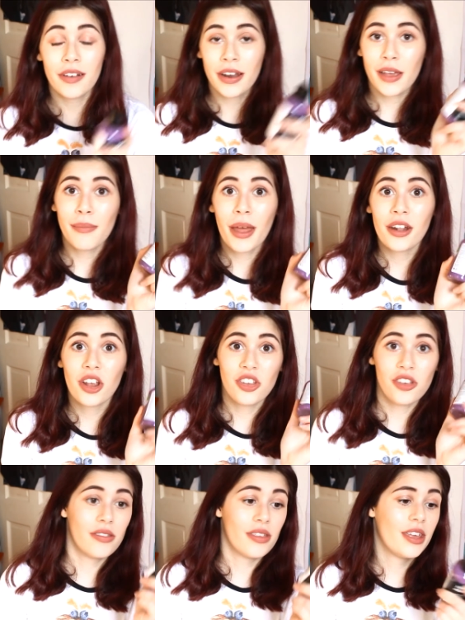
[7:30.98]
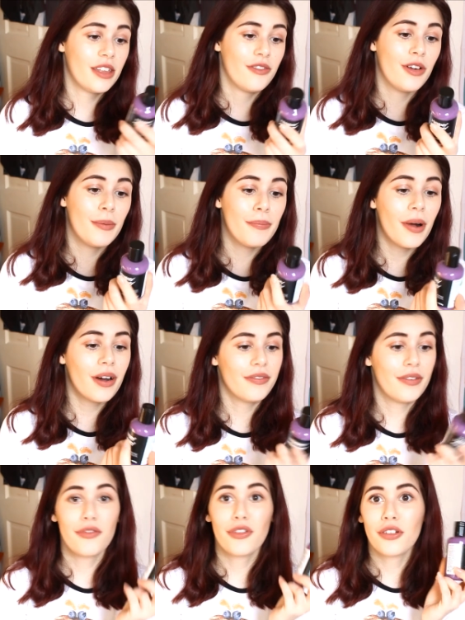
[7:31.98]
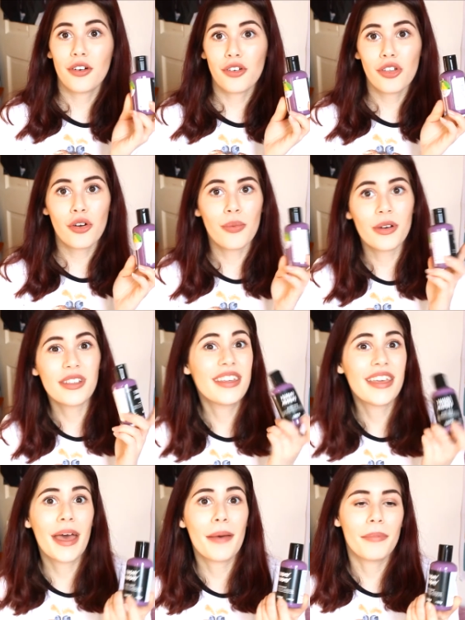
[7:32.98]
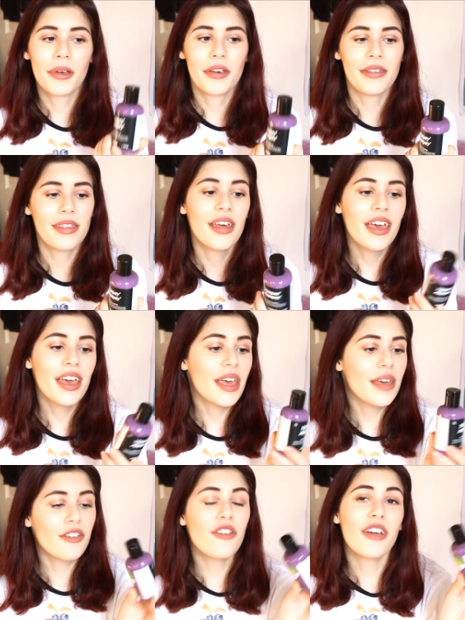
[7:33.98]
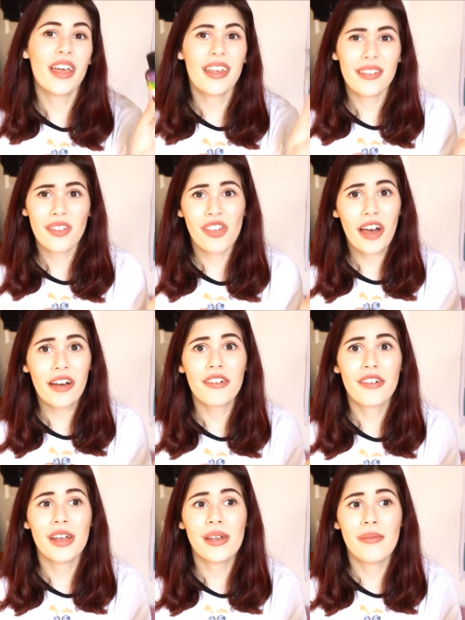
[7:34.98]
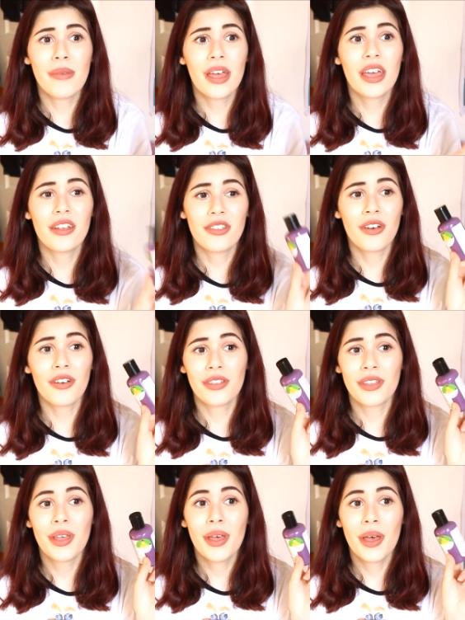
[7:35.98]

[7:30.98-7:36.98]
recommend using this for a bath if you're not sure what to get, because even though it is a shower cream, it does